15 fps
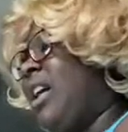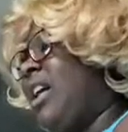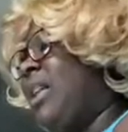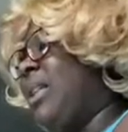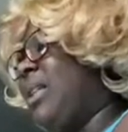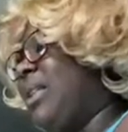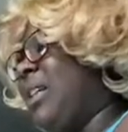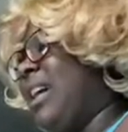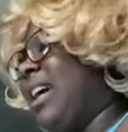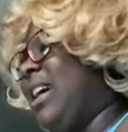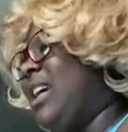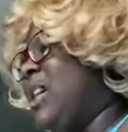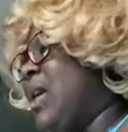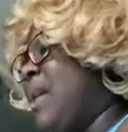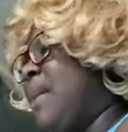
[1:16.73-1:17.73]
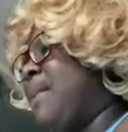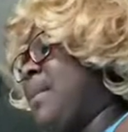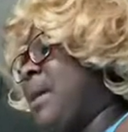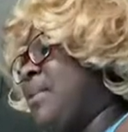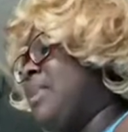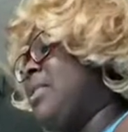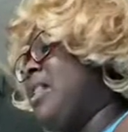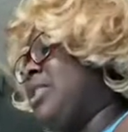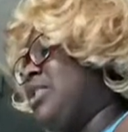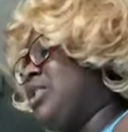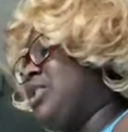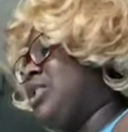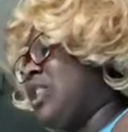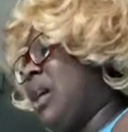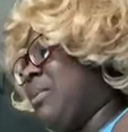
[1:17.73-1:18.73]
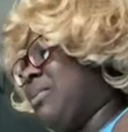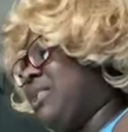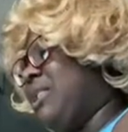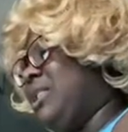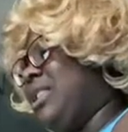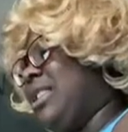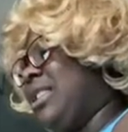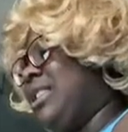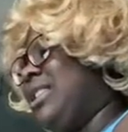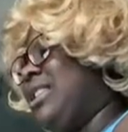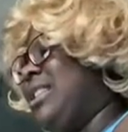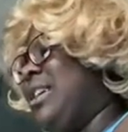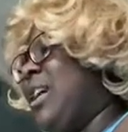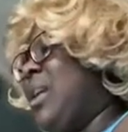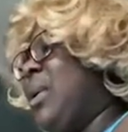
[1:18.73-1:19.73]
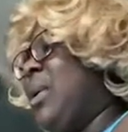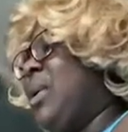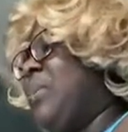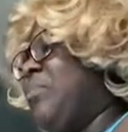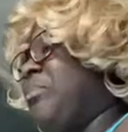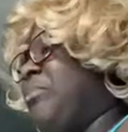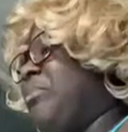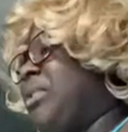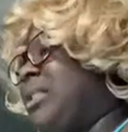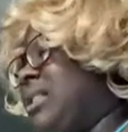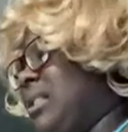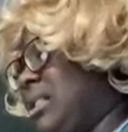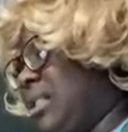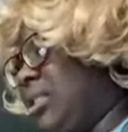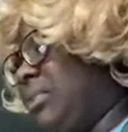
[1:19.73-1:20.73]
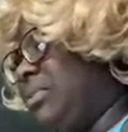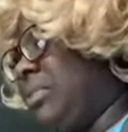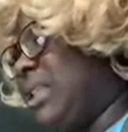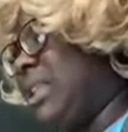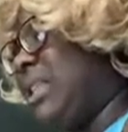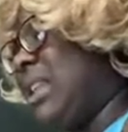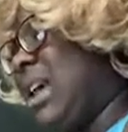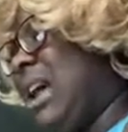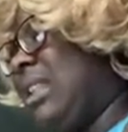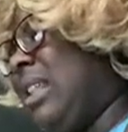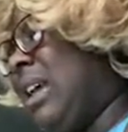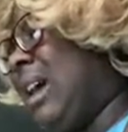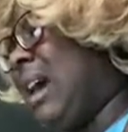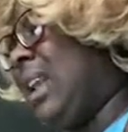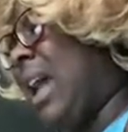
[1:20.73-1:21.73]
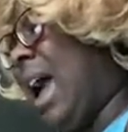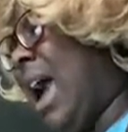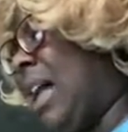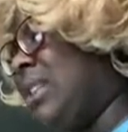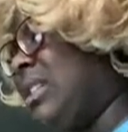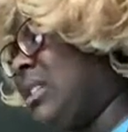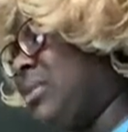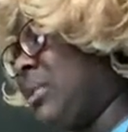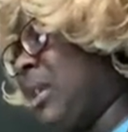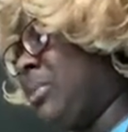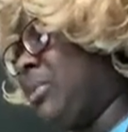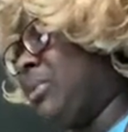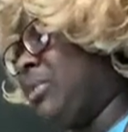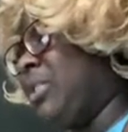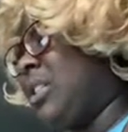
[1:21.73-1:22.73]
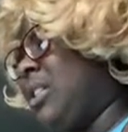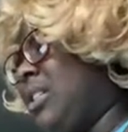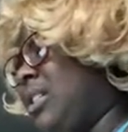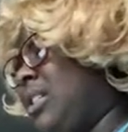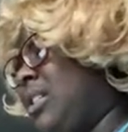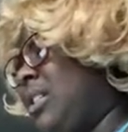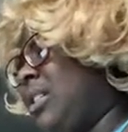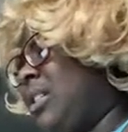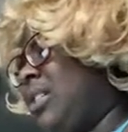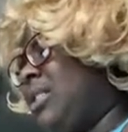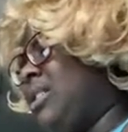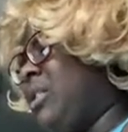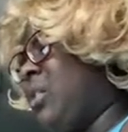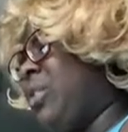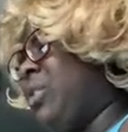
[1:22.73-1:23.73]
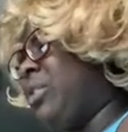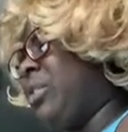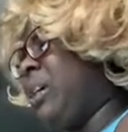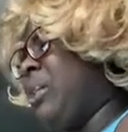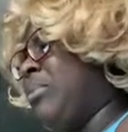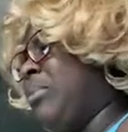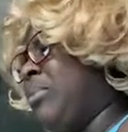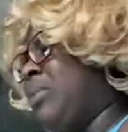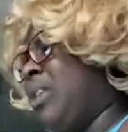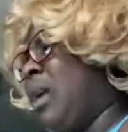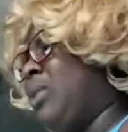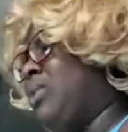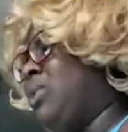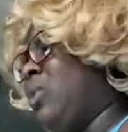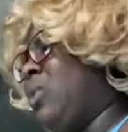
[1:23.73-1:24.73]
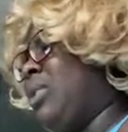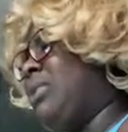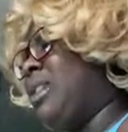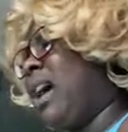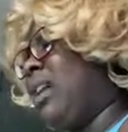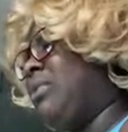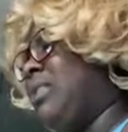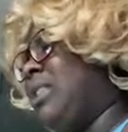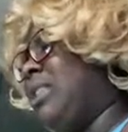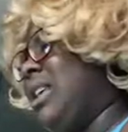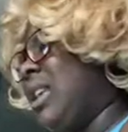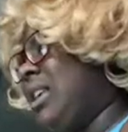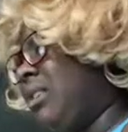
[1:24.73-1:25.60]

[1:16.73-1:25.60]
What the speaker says: okay, maybe not the geometry test, but still, it's not like I'd asked to become a freak. This whole thing meant that I was going to have to leave